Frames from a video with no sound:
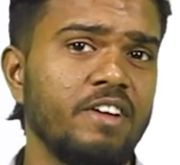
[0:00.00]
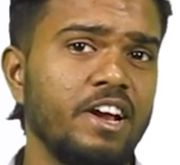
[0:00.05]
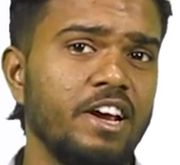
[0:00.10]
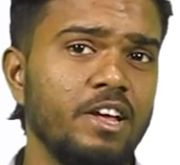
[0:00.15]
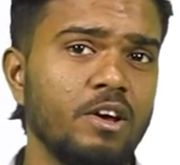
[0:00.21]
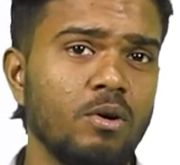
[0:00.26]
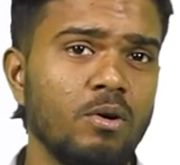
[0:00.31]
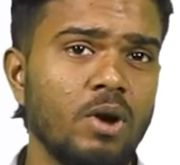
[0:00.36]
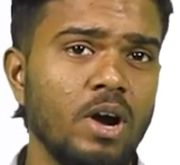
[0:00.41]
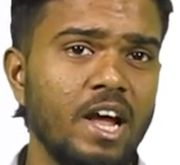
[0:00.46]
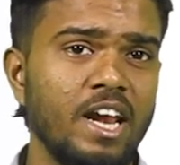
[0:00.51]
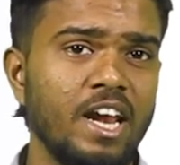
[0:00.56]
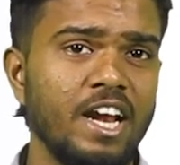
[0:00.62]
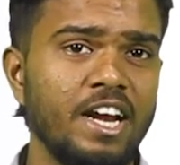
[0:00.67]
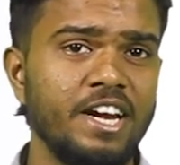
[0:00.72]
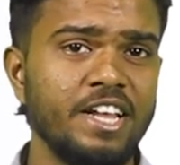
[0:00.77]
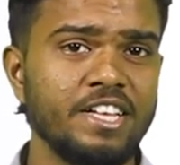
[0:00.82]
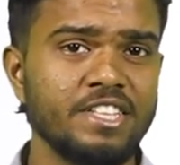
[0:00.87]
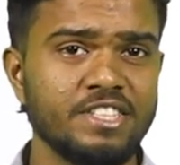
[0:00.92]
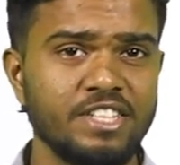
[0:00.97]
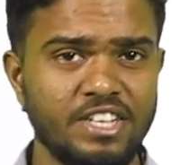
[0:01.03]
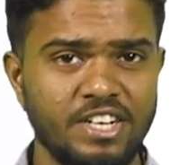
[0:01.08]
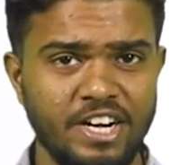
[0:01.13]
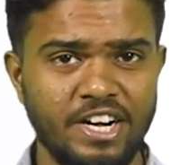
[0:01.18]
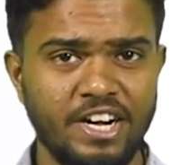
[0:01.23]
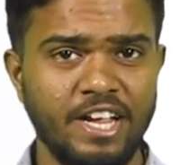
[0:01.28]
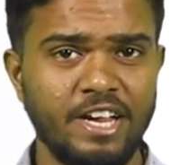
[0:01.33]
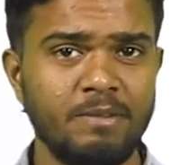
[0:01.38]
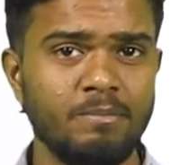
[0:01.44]
video highlighting the
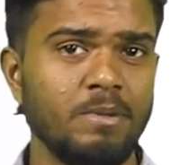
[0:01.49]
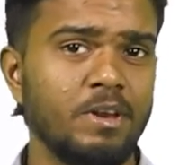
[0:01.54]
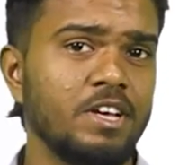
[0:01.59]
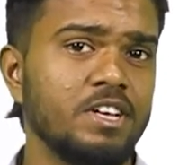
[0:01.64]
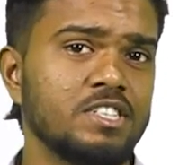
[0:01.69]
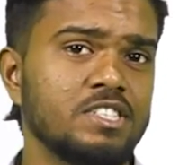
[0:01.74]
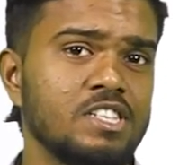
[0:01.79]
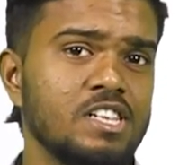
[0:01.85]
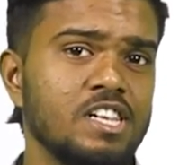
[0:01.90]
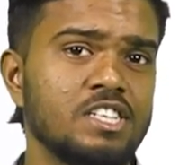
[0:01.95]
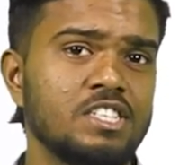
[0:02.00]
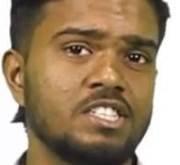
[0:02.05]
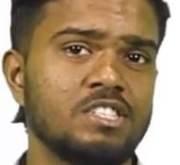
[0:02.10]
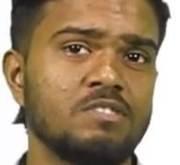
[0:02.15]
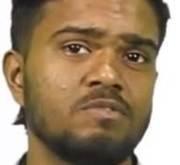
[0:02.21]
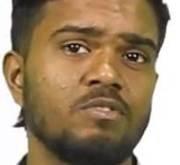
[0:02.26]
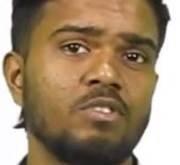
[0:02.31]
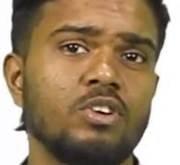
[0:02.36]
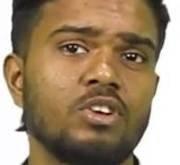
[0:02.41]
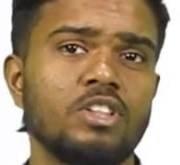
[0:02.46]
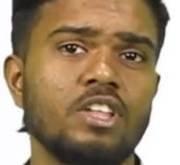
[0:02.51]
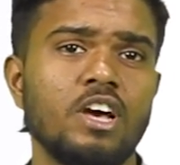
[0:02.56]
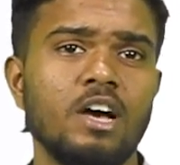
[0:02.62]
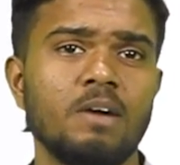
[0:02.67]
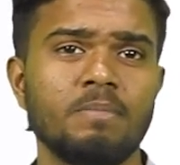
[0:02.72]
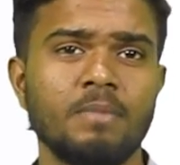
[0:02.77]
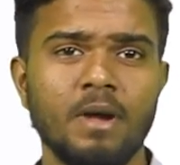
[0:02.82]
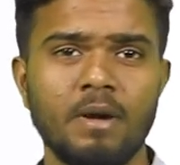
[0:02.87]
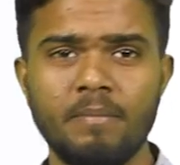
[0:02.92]
retained players list for the
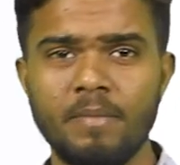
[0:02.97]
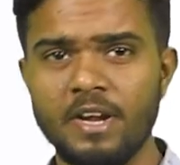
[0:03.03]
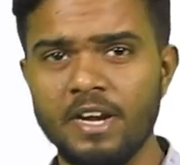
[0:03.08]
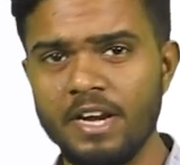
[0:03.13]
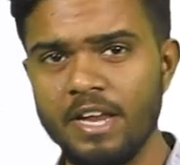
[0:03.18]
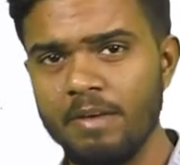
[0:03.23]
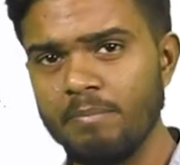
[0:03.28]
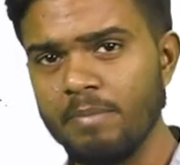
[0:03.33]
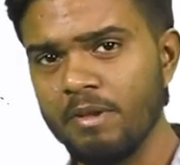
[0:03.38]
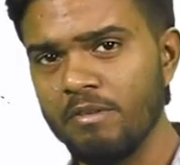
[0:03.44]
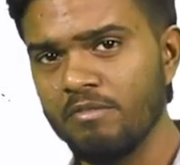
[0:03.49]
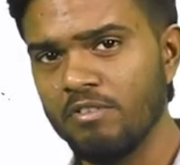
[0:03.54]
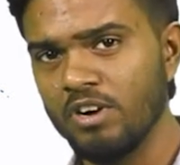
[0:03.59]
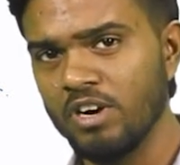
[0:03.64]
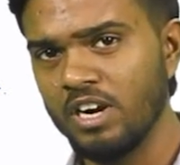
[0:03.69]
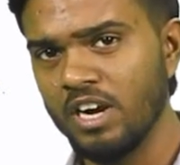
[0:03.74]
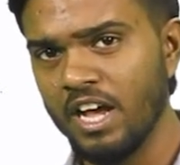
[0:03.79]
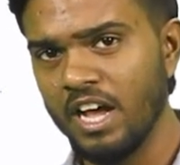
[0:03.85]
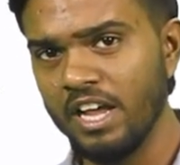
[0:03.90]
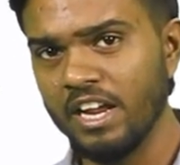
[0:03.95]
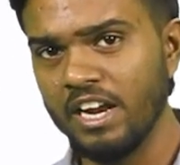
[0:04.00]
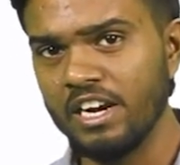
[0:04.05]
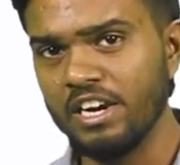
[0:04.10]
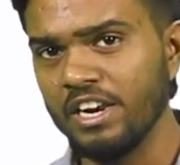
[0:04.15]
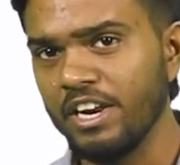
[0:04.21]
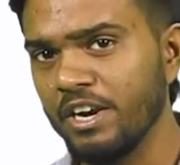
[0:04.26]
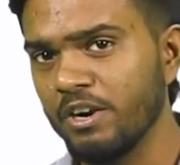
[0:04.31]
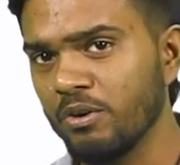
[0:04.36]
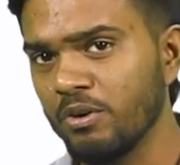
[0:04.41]
upcoming DP World
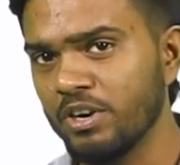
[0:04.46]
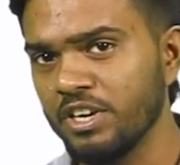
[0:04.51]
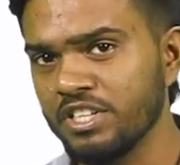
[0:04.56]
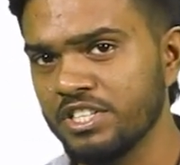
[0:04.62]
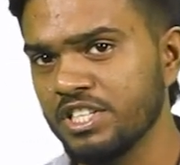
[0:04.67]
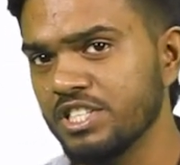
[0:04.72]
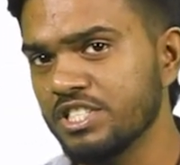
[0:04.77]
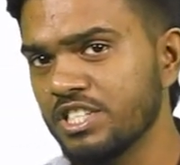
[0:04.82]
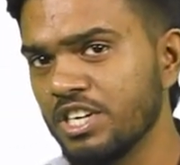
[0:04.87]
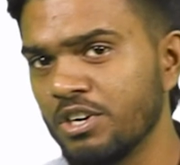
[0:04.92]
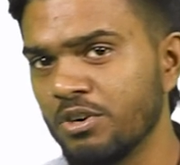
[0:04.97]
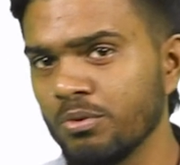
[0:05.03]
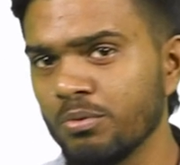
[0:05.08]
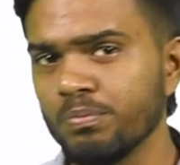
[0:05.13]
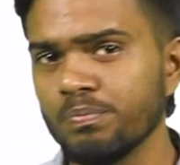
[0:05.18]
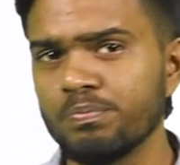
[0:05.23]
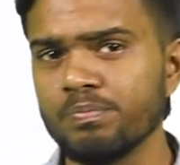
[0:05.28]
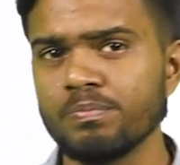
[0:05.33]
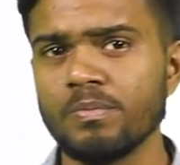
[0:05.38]
ILT20 Season 2.